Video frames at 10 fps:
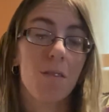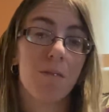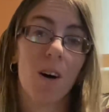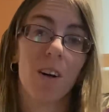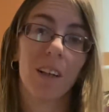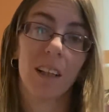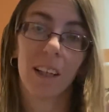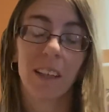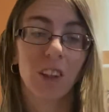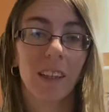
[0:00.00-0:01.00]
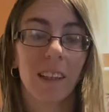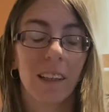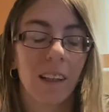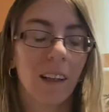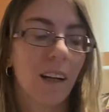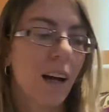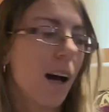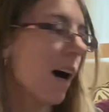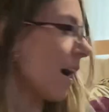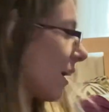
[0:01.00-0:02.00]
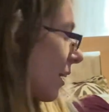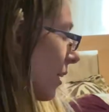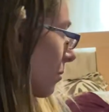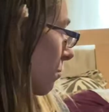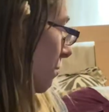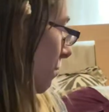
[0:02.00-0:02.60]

fall collection. Um,